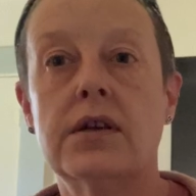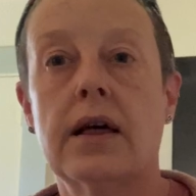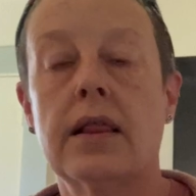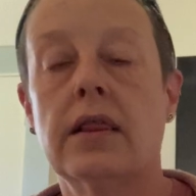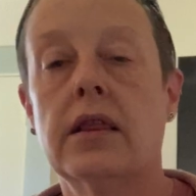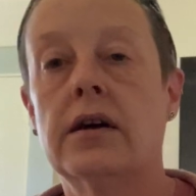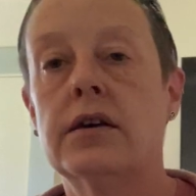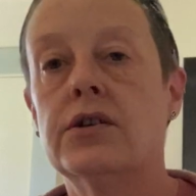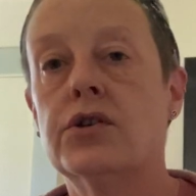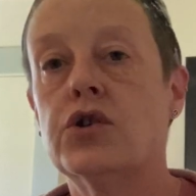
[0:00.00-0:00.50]
at
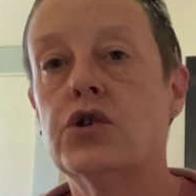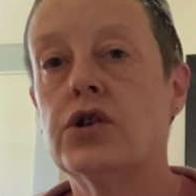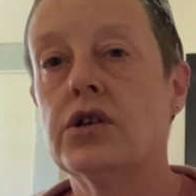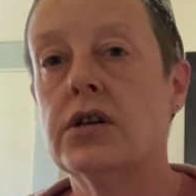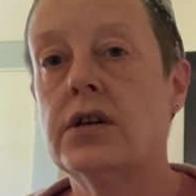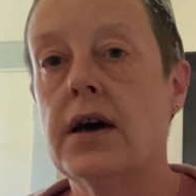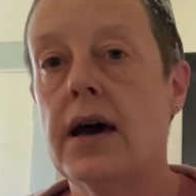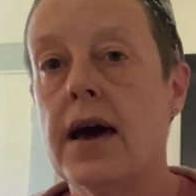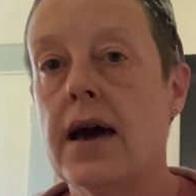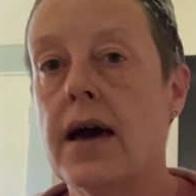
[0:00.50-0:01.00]
lunch
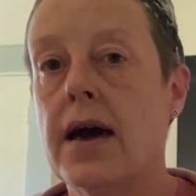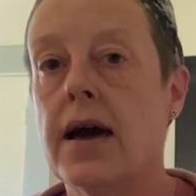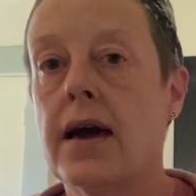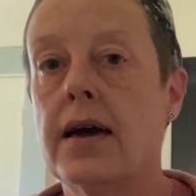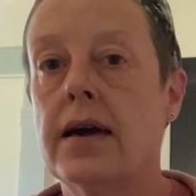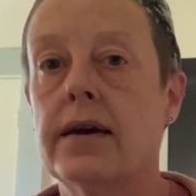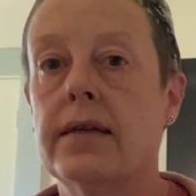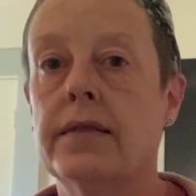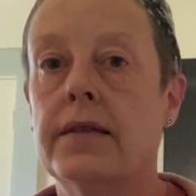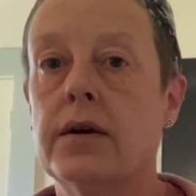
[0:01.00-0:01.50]

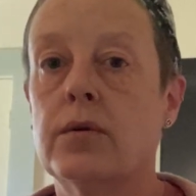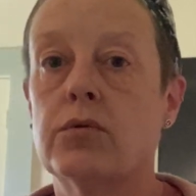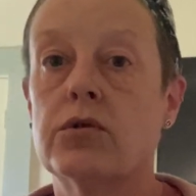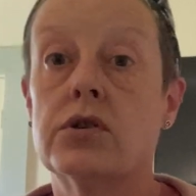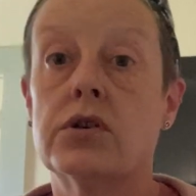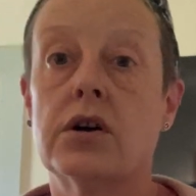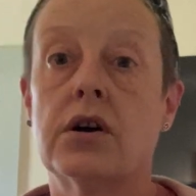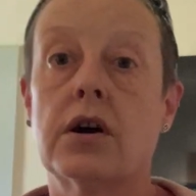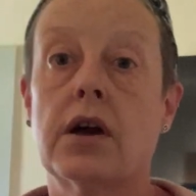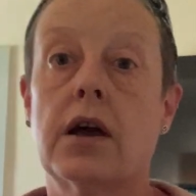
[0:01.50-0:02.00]
today and they were
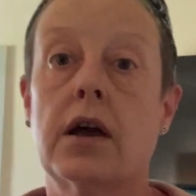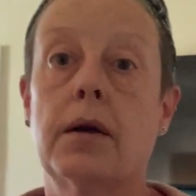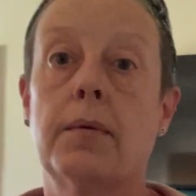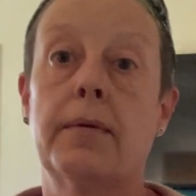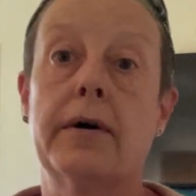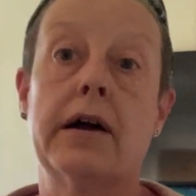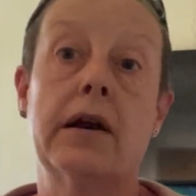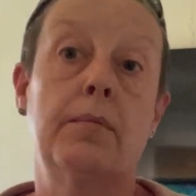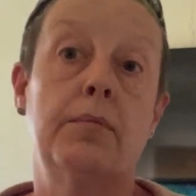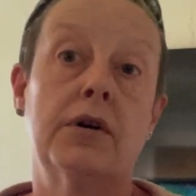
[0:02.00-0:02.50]
talking
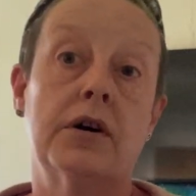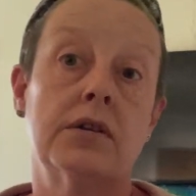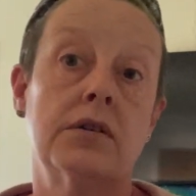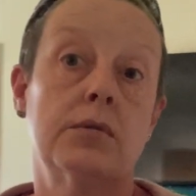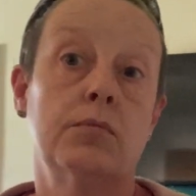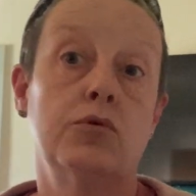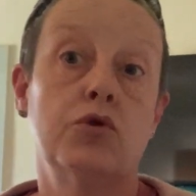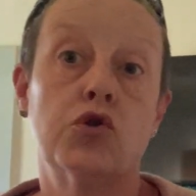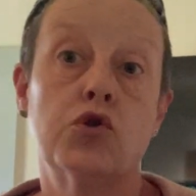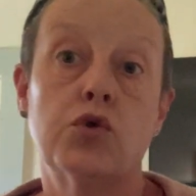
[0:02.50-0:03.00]
about a
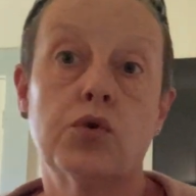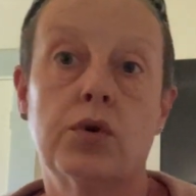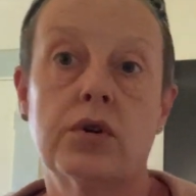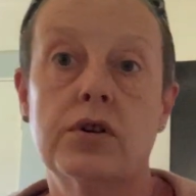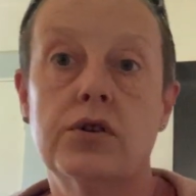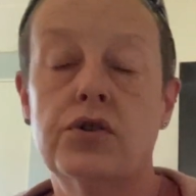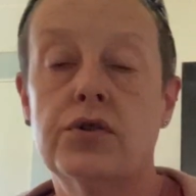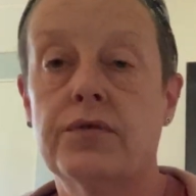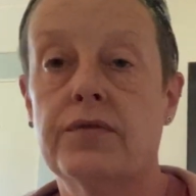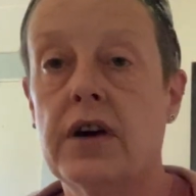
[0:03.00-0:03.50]
possible
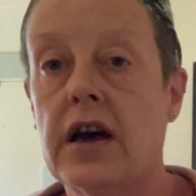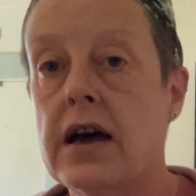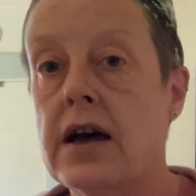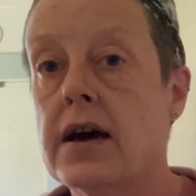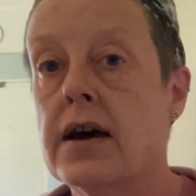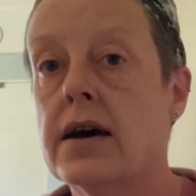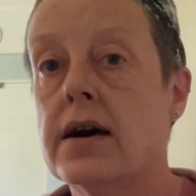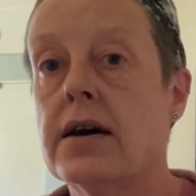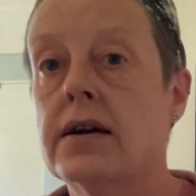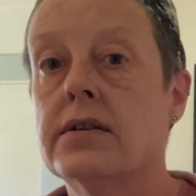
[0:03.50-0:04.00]
shortage of
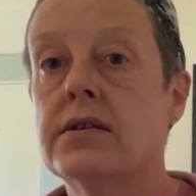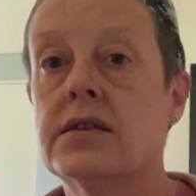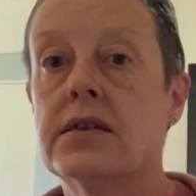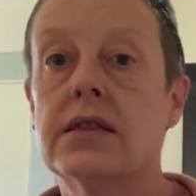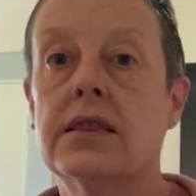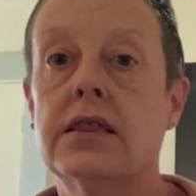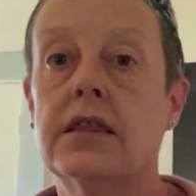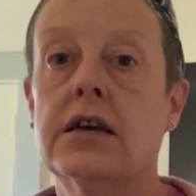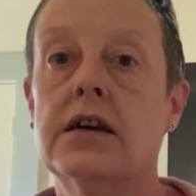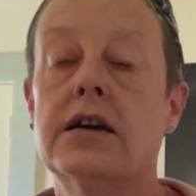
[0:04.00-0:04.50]
eggs
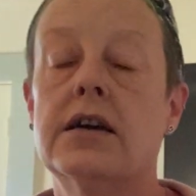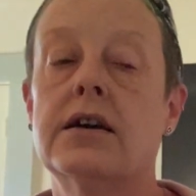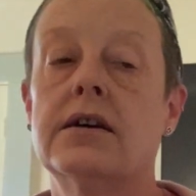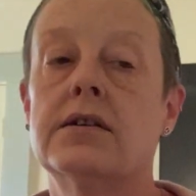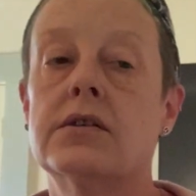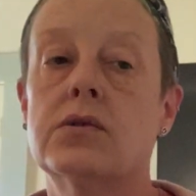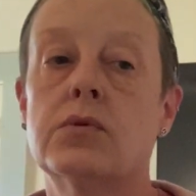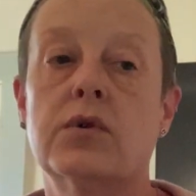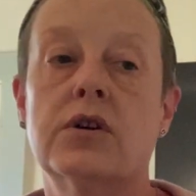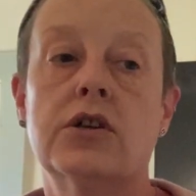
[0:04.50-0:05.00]
and
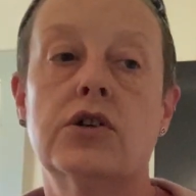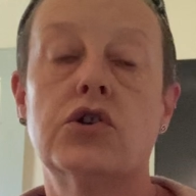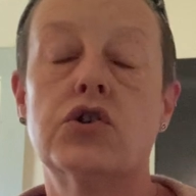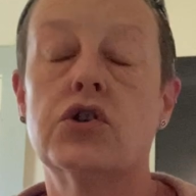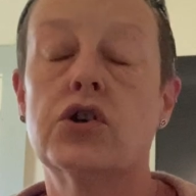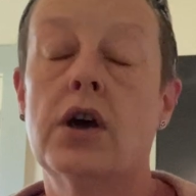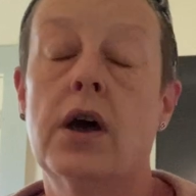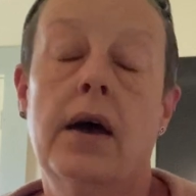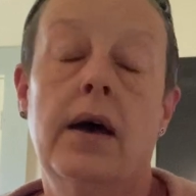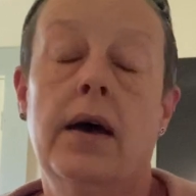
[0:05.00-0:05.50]
things,
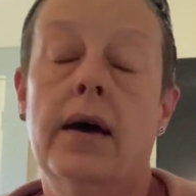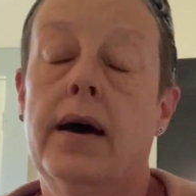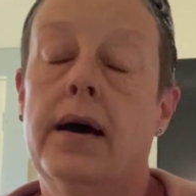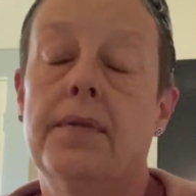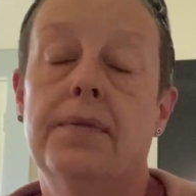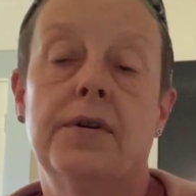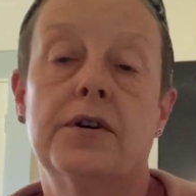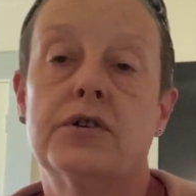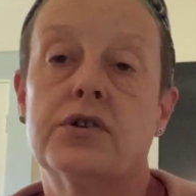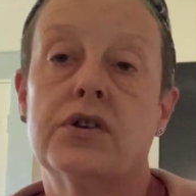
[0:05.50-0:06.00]
which
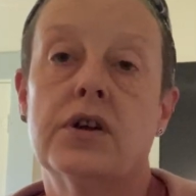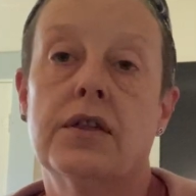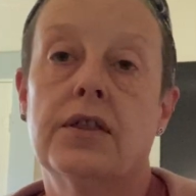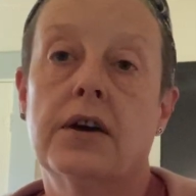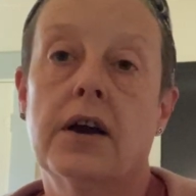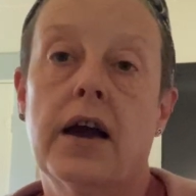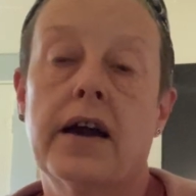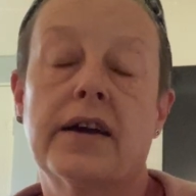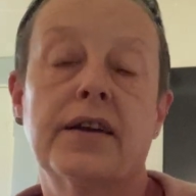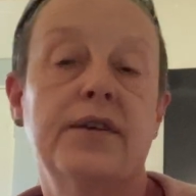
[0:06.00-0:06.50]
there's
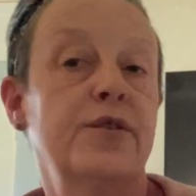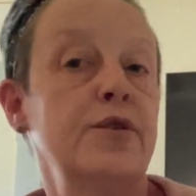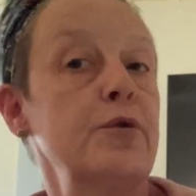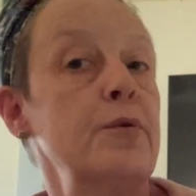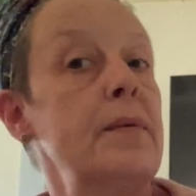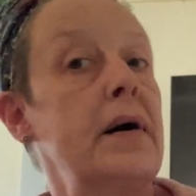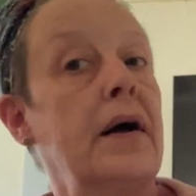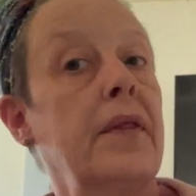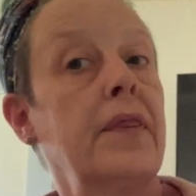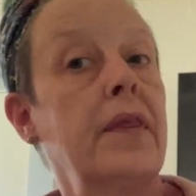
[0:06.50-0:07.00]
nothing I can do
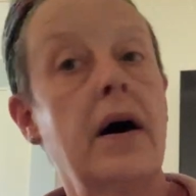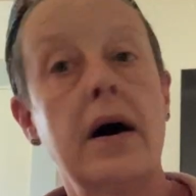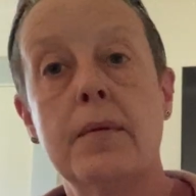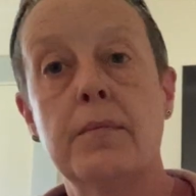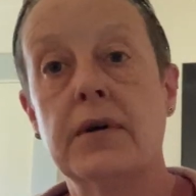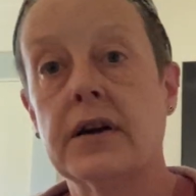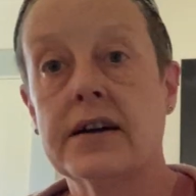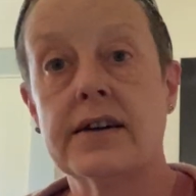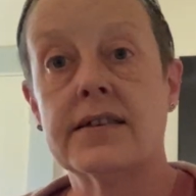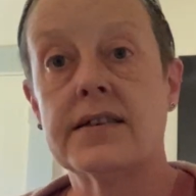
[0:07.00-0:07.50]
about that
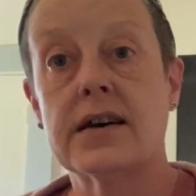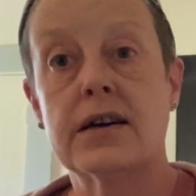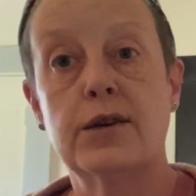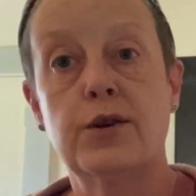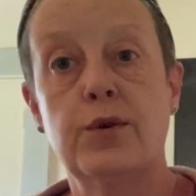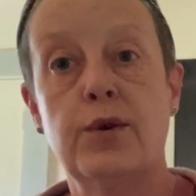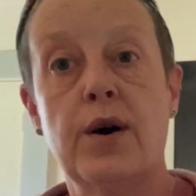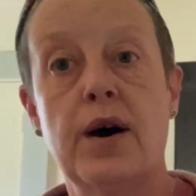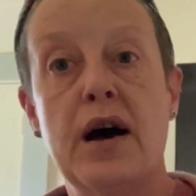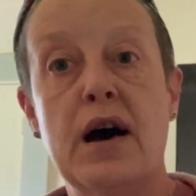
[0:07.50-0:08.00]
because I
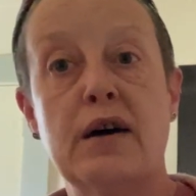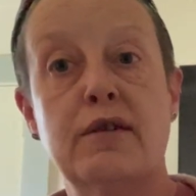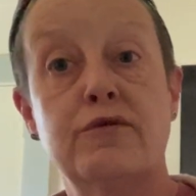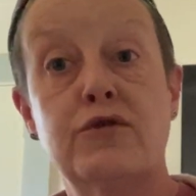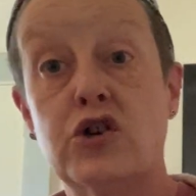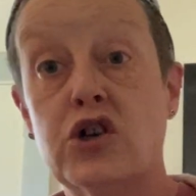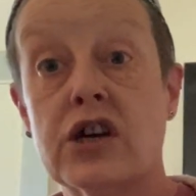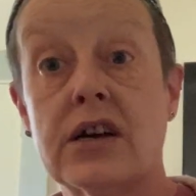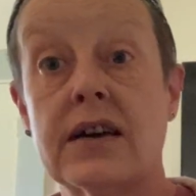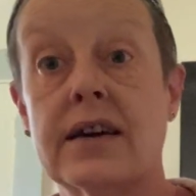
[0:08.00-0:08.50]
do not have
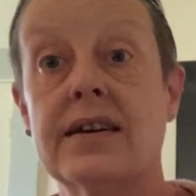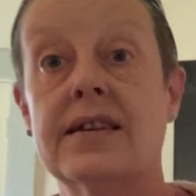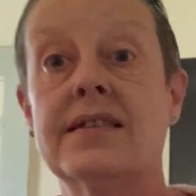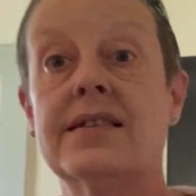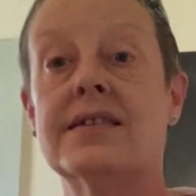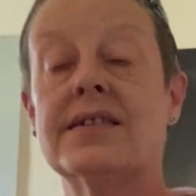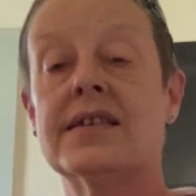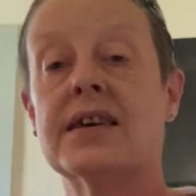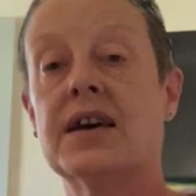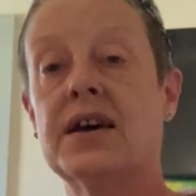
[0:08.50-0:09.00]

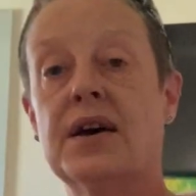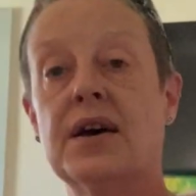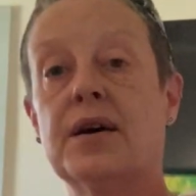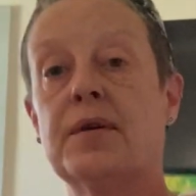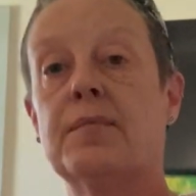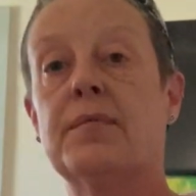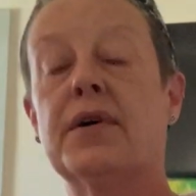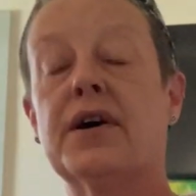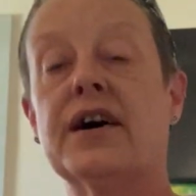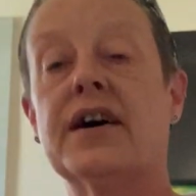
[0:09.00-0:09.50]
chickens,
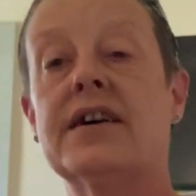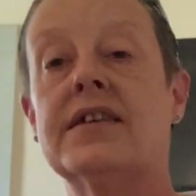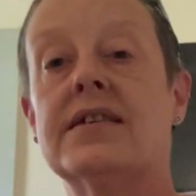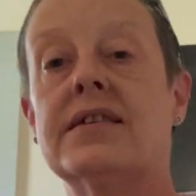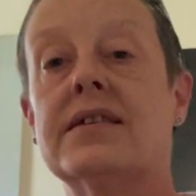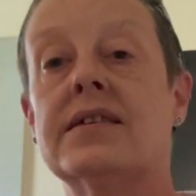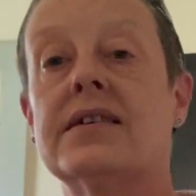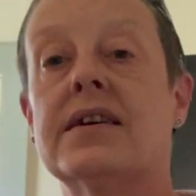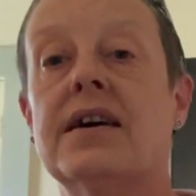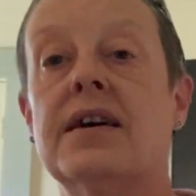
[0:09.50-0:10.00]

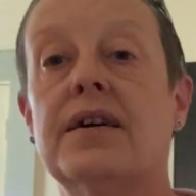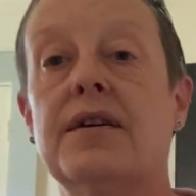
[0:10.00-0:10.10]
but